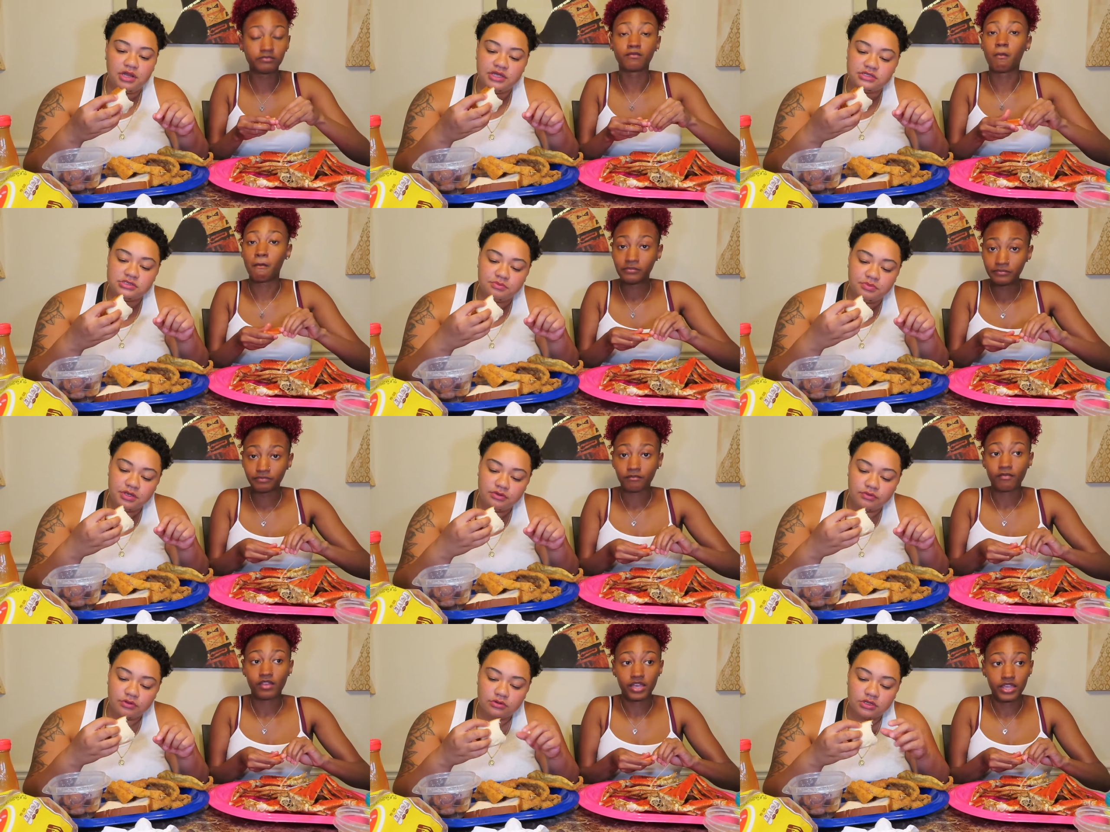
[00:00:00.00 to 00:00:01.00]
Speaker 1: plays a big
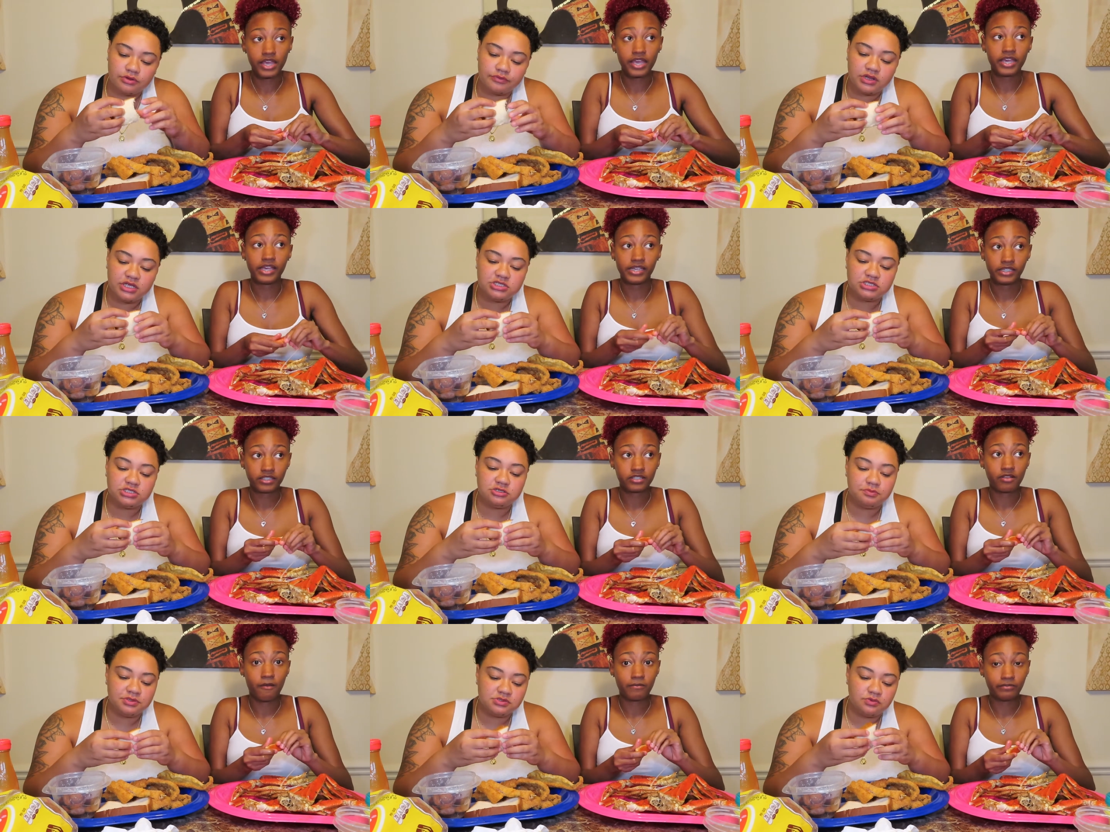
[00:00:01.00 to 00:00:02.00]
role yes. in a
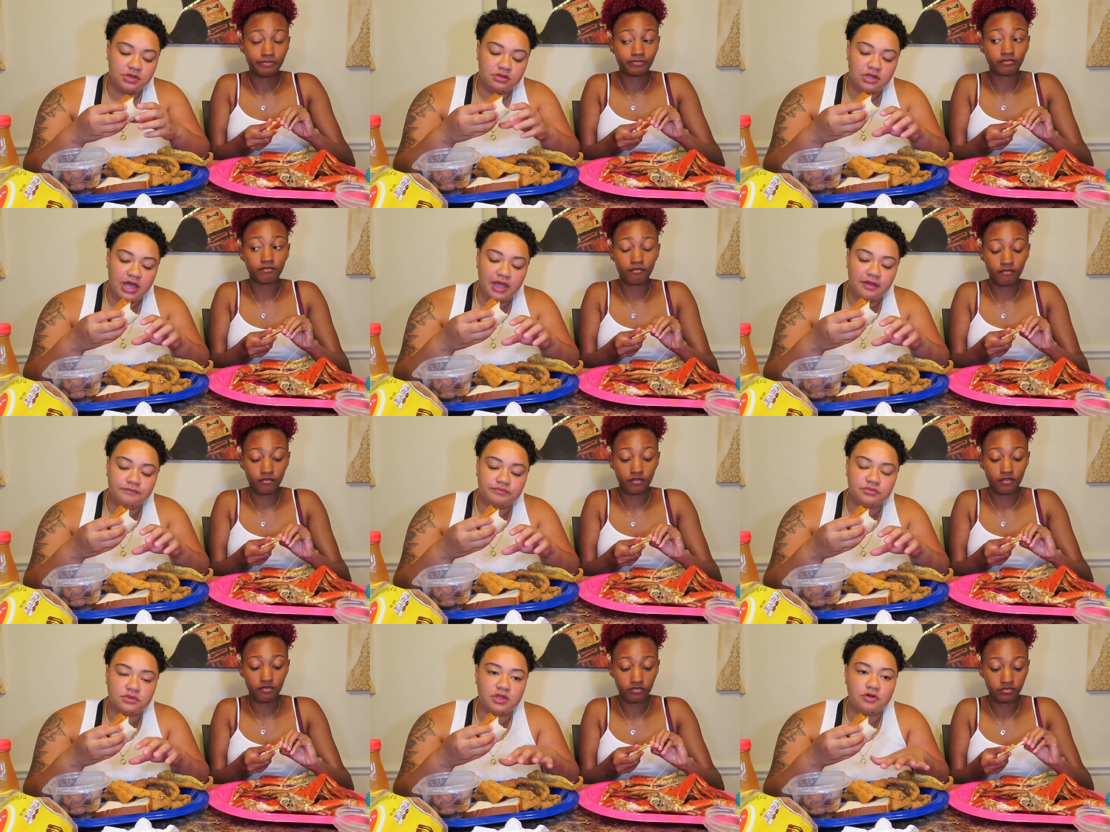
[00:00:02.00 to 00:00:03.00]
relationship as well. Like, mm
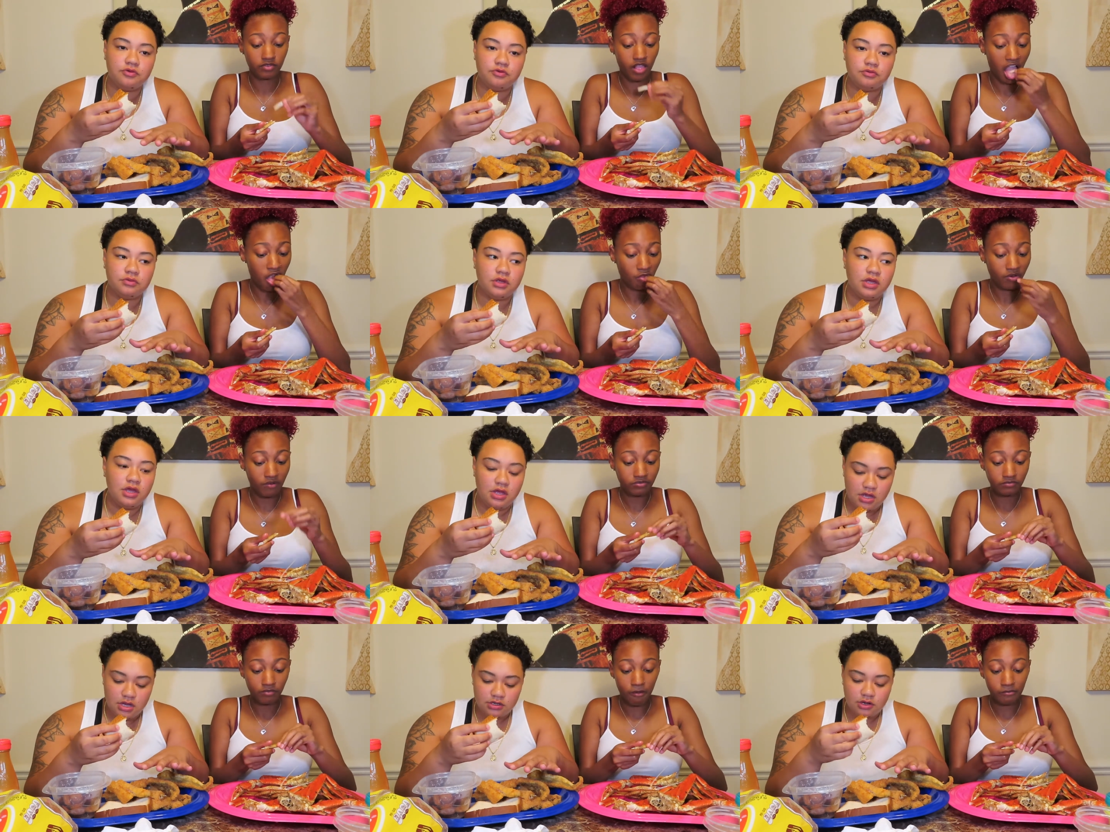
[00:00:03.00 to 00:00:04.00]
-hmm. don't
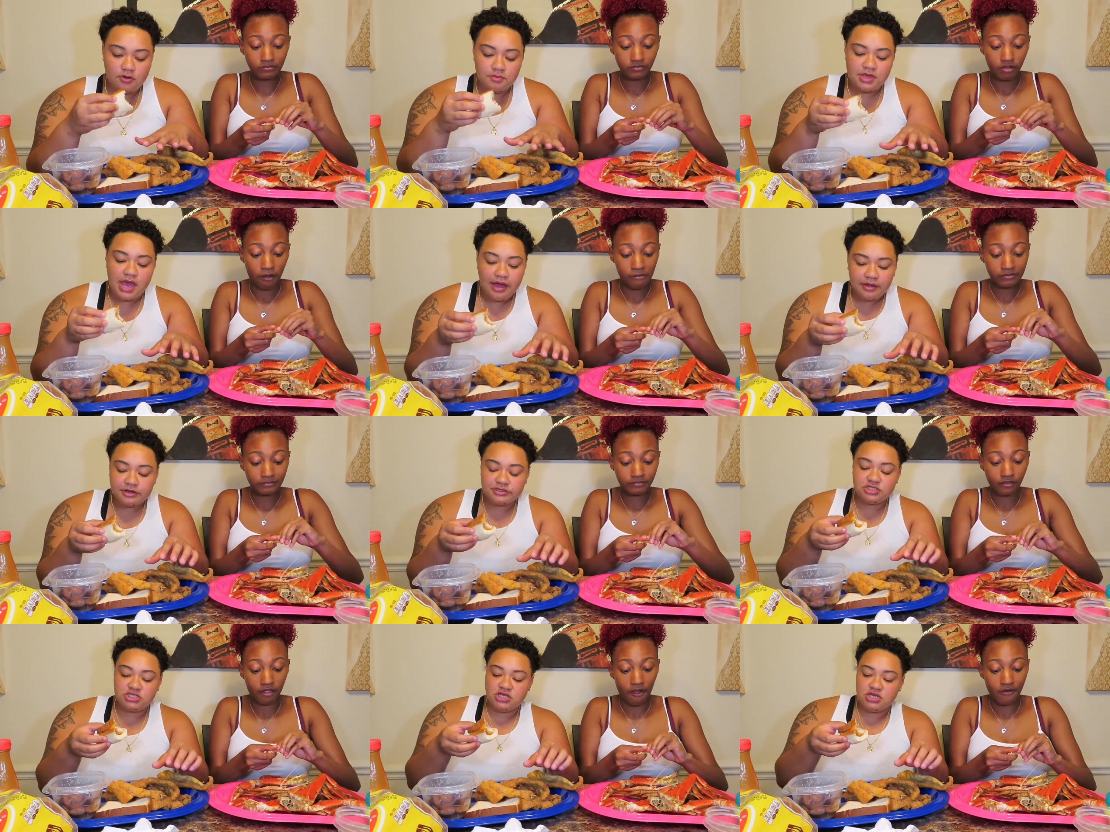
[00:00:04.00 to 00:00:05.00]
don't be out here
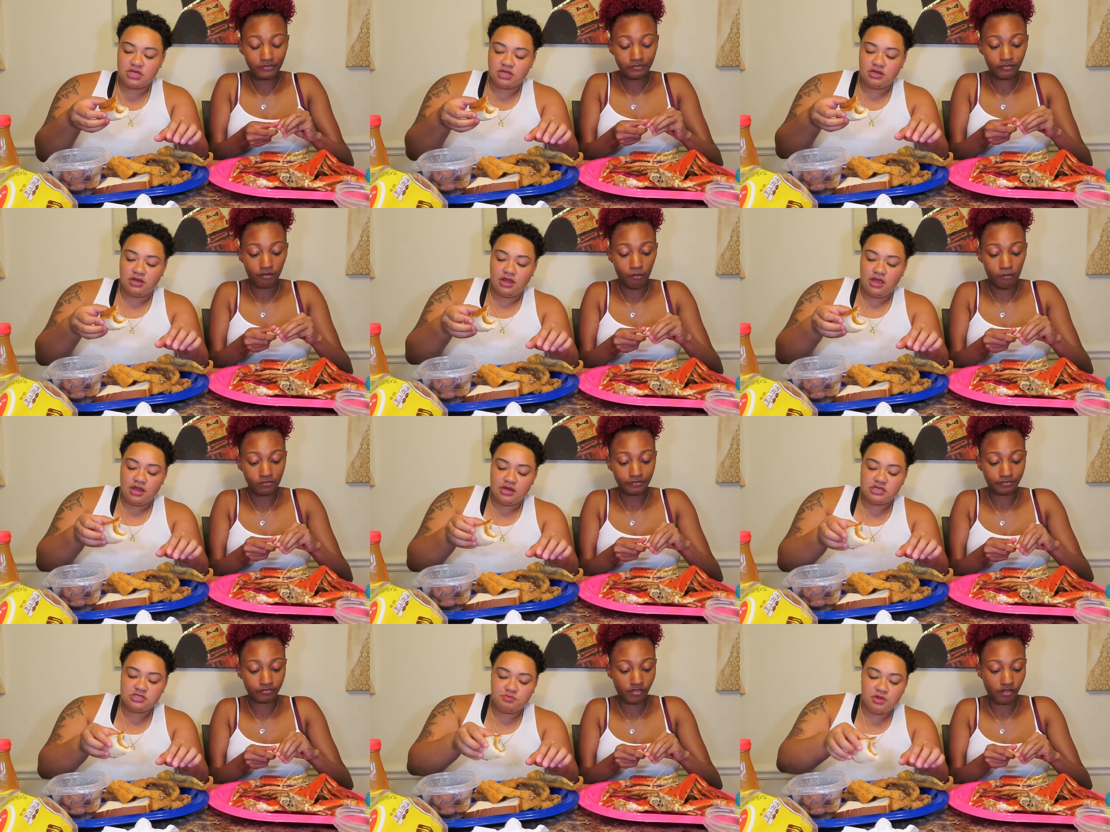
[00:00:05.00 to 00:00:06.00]
cheating and
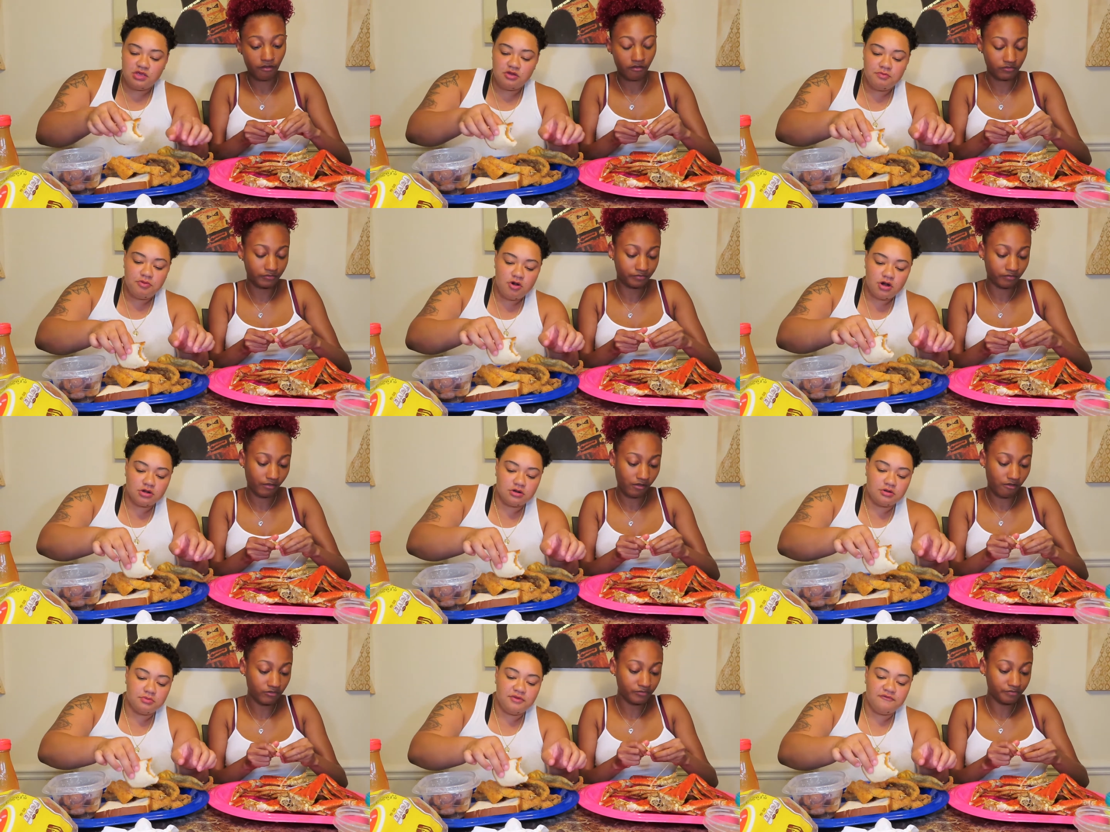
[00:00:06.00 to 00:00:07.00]
expect your partner
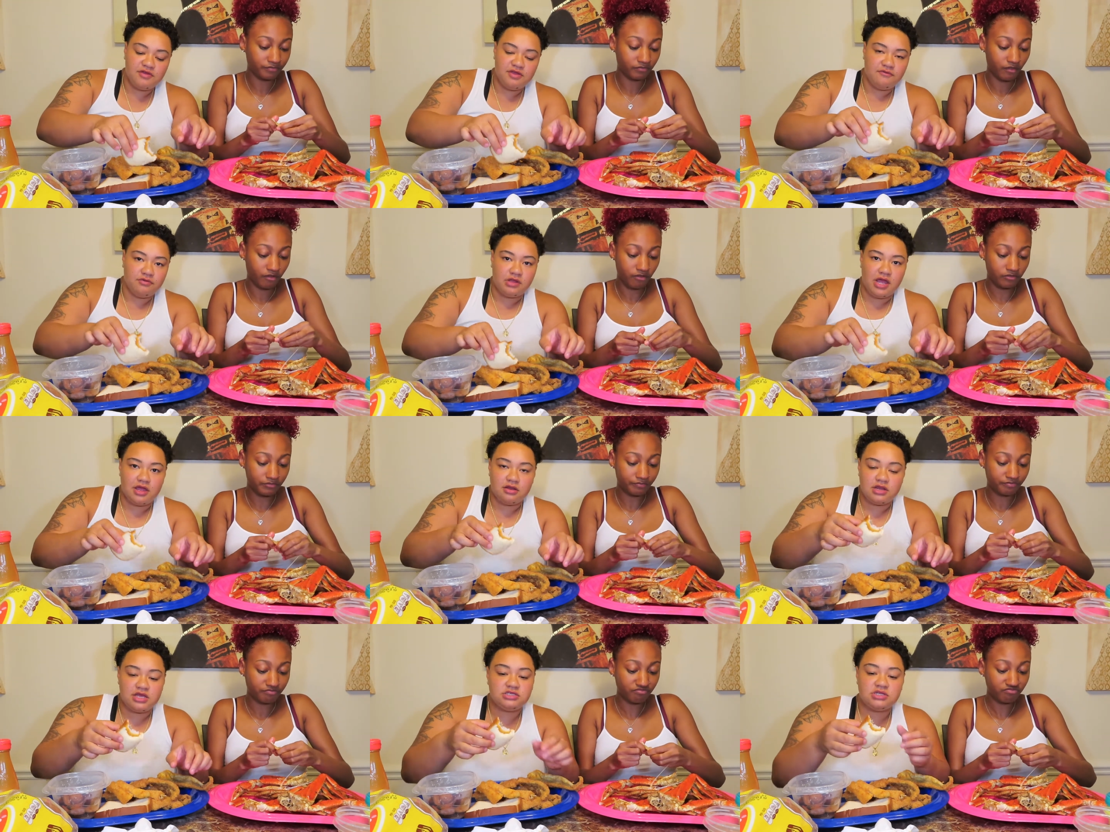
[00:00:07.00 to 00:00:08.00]
to be faithful. Like
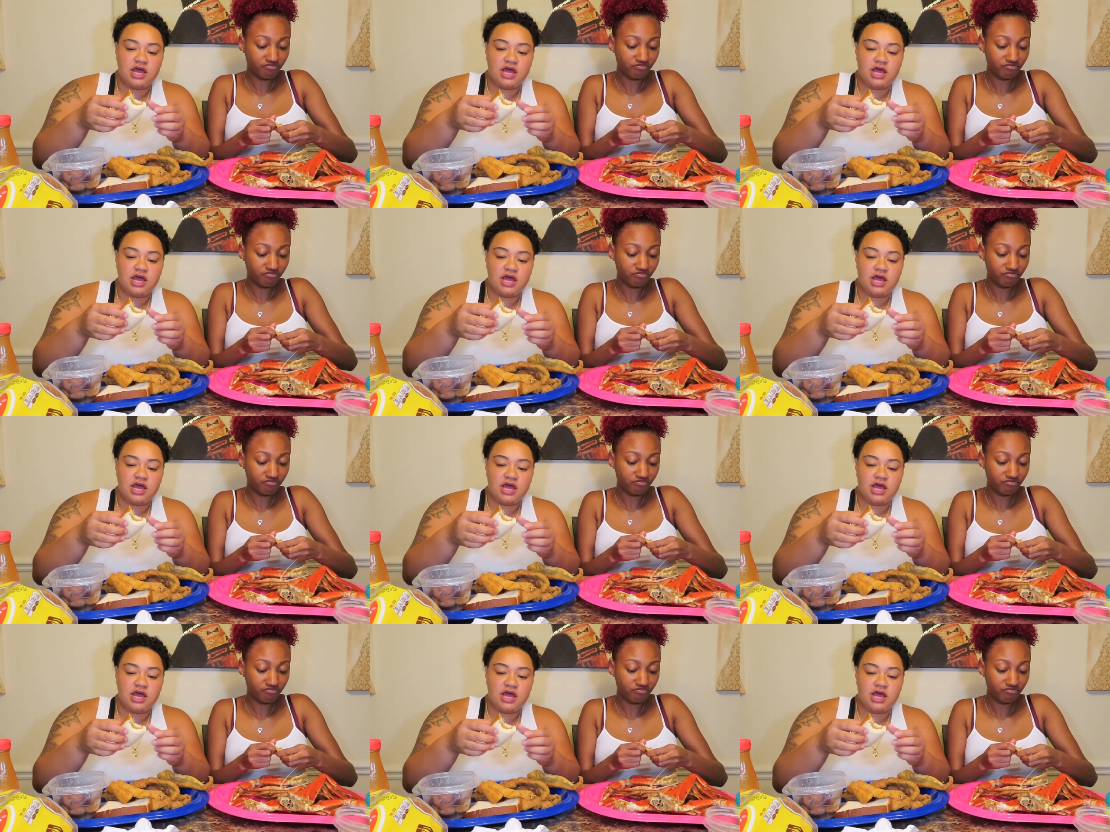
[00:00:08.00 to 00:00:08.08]
that's